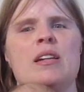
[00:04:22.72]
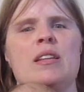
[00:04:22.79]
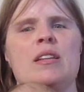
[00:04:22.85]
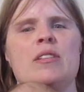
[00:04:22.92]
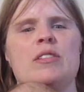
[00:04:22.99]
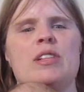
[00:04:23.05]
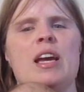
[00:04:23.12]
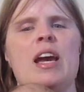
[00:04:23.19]

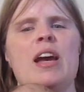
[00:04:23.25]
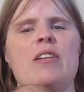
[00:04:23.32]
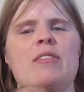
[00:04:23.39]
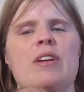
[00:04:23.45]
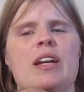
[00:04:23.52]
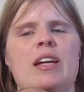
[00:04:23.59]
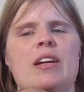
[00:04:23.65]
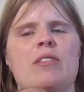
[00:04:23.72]
There's
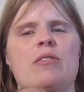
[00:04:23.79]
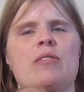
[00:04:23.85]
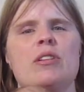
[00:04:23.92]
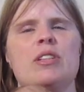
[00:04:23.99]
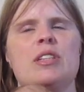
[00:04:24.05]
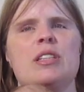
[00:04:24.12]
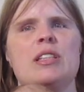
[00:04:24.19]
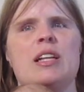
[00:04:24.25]
handwriting
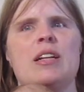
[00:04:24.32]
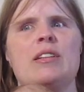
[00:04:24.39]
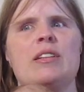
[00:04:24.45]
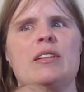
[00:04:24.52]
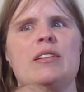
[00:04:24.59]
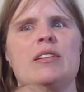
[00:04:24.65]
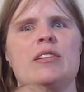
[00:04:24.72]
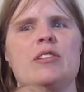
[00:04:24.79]
courses out
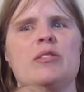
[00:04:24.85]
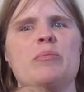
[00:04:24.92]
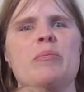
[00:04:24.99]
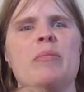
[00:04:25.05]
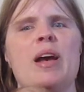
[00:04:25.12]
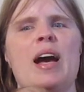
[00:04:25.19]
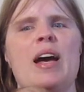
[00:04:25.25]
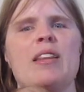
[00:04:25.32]
there, there's
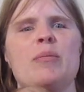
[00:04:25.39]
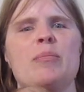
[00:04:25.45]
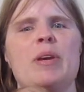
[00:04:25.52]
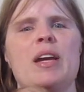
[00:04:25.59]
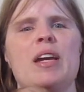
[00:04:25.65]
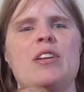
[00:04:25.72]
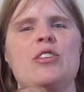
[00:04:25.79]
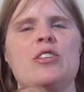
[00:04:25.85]
math
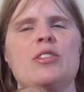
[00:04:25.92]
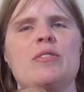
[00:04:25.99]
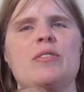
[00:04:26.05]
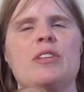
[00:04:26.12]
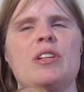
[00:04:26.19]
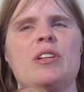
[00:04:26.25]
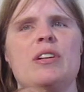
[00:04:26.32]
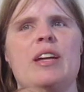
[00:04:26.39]
pages
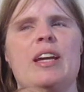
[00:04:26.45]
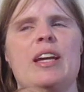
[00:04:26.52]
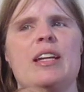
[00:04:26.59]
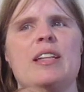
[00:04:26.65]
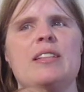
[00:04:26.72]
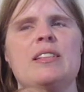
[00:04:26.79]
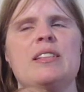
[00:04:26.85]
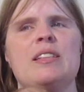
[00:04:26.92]
for your
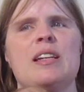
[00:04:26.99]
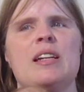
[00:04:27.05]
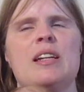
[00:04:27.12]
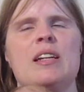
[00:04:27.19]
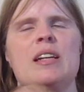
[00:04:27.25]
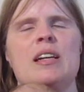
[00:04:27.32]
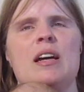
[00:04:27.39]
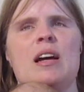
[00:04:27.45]
kids,
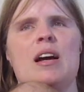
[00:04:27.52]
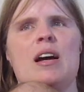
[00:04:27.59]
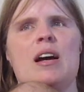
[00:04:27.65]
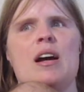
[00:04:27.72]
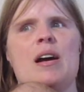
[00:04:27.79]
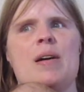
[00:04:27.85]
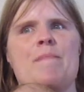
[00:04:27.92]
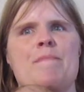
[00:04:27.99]

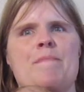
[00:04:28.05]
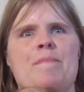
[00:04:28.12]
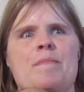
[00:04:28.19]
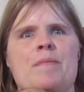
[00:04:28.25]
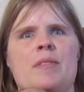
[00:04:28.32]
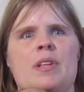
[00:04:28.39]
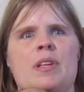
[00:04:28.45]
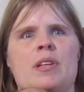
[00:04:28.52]

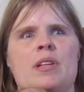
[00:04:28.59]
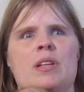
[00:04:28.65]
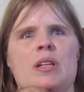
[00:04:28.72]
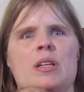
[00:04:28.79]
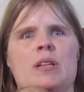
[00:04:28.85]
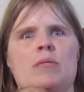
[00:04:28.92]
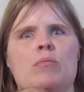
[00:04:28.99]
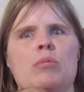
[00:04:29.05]

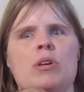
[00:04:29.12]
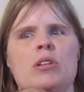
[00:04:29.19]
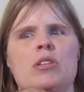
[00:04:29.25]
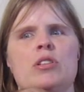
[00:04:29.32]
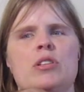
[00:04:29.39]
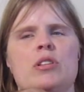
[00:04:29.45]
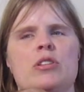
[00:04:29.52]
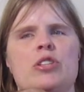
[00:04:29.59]

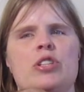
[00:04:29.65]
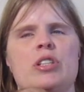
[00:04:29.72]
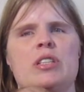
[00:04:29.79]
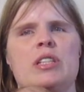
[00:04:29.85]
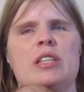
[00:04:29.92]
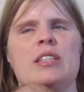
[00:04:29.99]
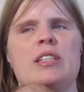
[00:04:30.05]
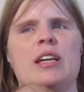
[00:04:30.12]
word searches,
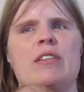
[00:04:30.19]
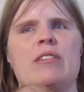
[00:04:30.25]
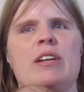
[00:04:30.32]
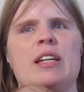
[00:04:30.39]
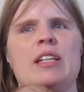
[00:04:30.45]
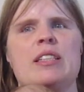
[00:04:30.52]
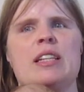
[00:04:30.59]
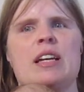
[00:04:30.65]

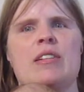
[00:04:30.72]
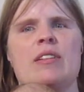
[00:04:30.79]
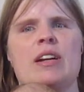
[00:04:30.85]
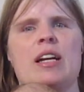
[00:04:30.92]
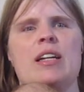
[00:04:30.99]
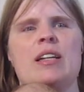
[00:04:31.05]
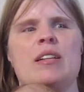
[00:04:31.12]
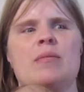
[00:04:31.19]
etc.,
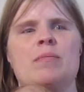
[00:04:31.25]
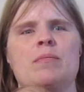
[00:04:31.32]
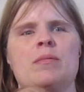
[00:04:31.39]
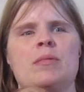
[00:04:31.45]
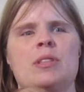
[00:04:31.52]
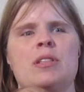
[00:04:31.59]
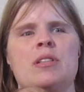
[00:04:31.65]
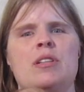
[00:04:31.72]
etc.
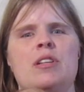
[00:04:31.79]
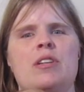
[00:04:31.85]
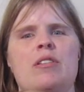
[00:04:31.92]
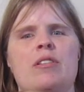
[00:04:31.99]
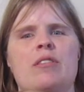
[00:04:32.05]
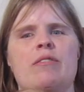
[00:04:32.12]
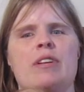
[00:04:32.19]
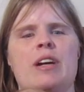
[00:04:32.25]
You
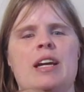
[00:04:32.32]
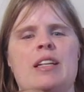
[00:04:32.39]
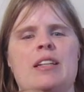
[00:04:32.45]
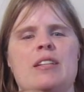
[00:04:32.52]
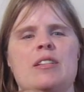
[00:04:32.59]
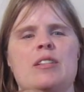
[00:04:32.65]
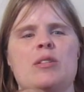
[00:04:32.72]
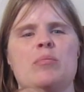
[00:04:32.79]
can find
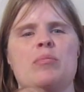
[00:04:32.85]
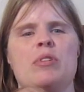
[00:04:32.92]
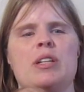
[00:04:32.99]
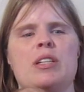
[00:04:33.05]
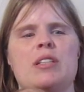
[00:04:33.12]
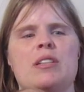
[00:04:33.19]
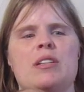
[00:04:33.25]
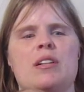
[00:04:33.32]
to
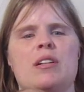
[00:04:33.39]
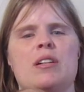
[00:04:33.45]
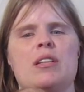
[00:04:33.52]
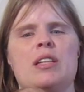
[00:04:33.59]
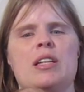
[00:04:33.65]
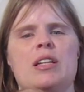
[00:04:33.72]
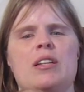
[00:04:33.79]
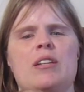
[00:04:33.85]
print
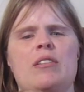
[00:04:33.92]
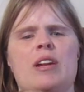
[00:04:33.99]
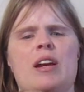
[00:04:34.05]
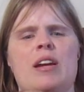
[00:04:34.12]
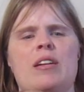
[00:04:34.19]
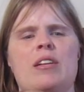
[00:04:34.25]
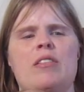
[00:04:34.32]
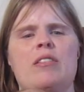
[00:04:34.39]
on the
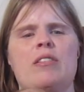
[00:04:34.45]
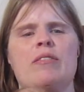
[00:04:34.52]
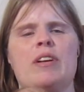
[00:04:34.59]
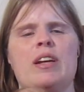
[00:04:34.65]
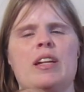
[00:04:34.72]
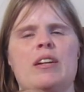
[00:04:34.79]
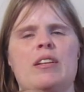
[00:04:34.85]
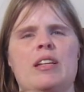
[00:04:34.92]
internet. You can
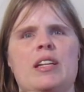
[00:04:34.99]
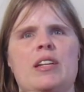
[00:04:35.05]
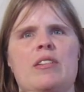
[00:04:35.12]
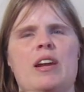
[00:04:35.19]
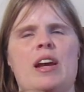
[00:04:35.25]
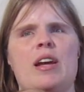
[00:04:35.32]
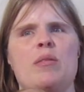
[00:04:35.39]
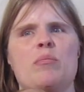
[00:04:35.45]
find it on the
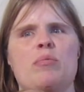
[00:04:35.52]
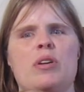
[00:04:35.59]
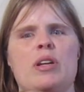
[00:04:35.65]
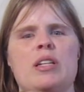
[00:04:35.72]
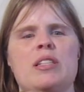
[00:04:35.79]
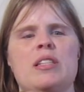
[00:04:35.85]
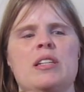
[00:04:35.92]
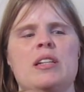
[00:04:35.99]
internet and
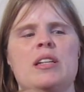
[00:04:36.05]
print.